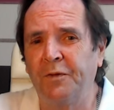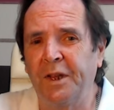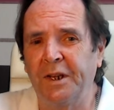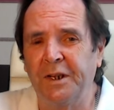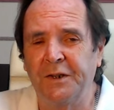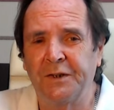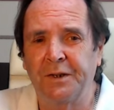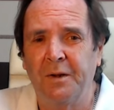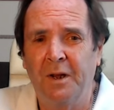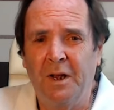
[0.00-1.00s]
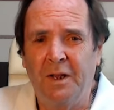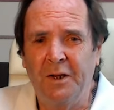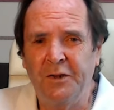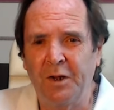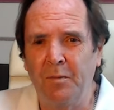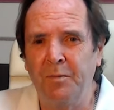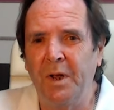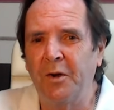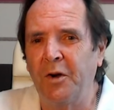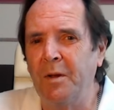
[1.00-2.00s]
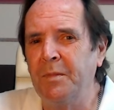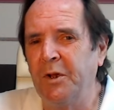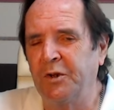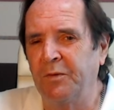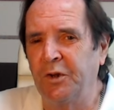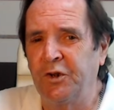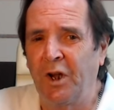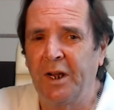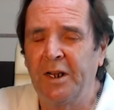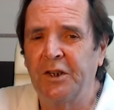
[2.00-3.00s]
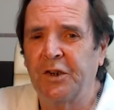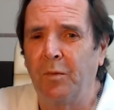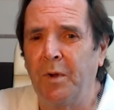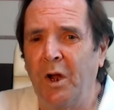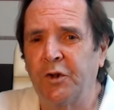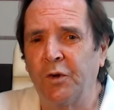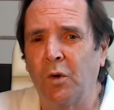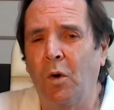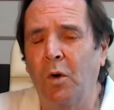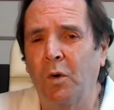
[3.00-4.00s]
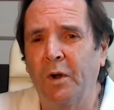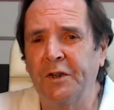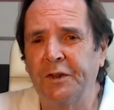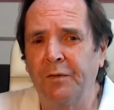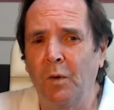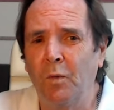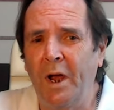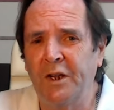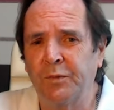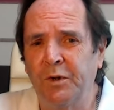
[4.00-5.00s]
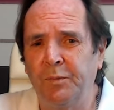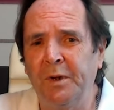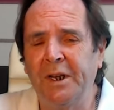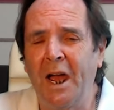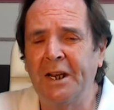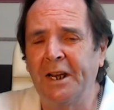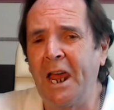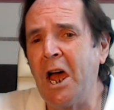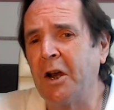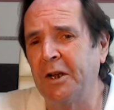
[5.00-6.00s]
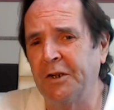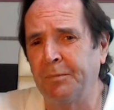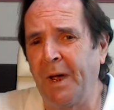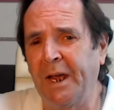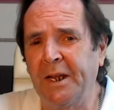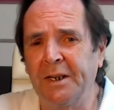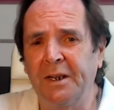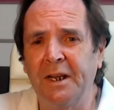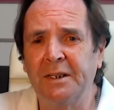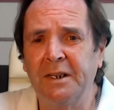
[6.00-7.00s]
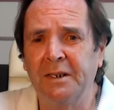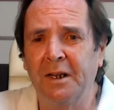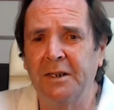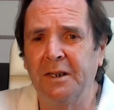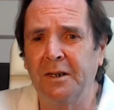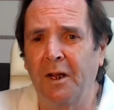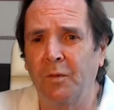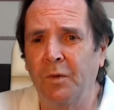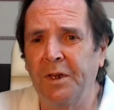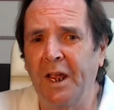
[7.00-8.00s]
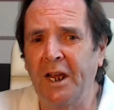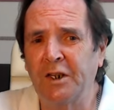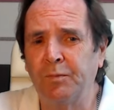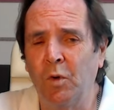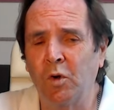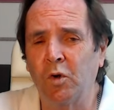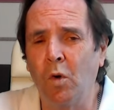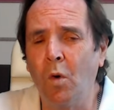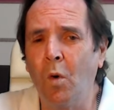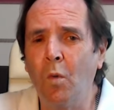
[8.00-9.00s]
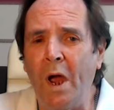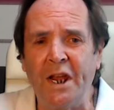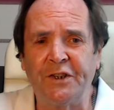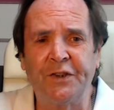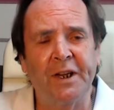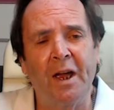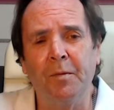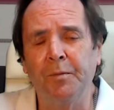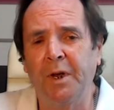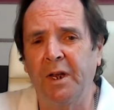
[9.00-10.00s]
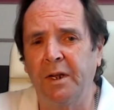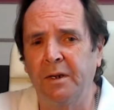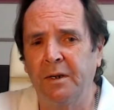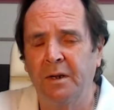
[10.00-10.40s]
the East. This is a mirror image of the Chinese commercial conquest of the West, which began in earnest back in 1999 with the Export Go West campaign.